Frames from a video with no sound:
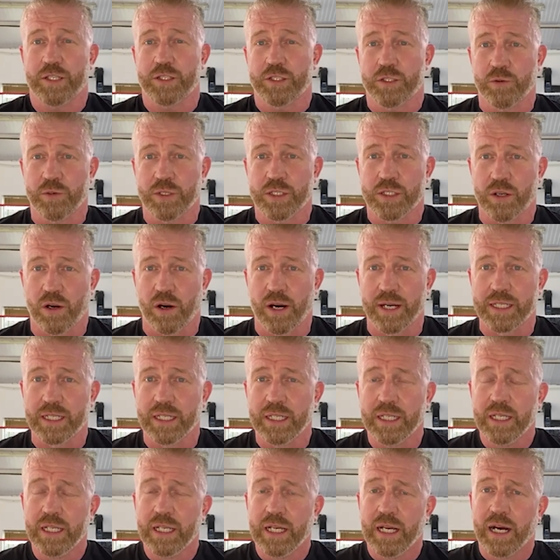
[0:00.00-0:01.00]
is suicide.
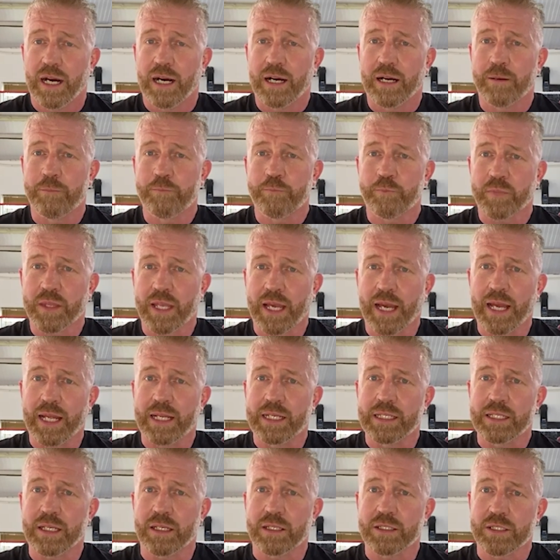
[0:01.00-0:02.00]

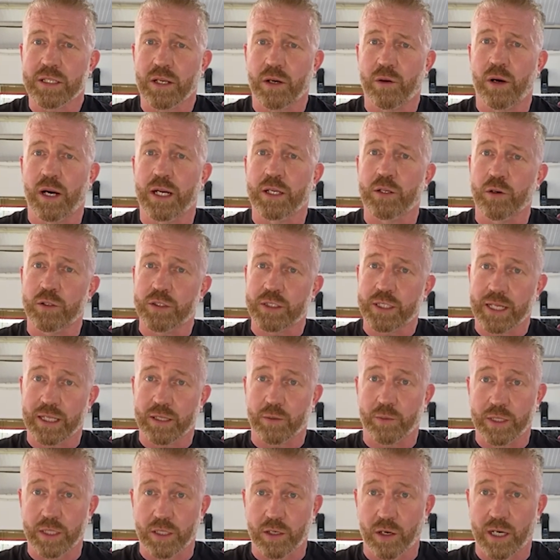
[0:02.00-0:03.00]
And so I got together
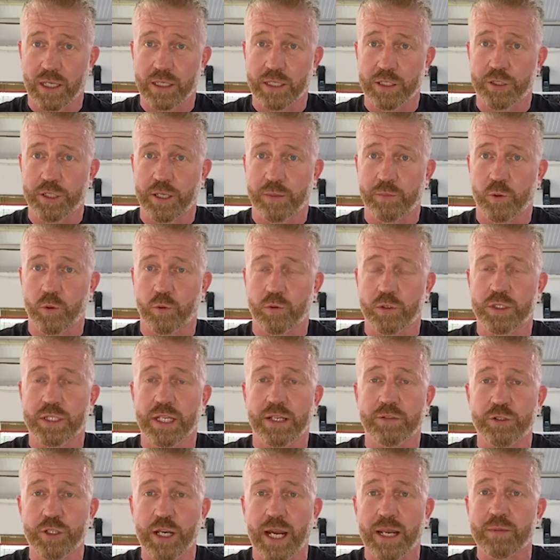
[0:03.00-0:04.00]
with a guy in the gym called
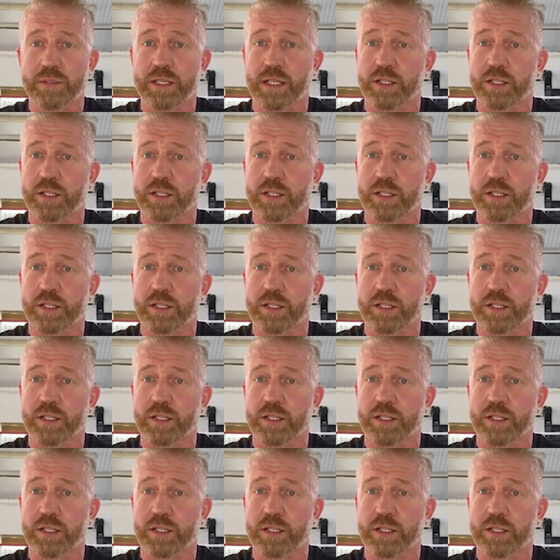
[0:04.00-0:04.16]
Steve James.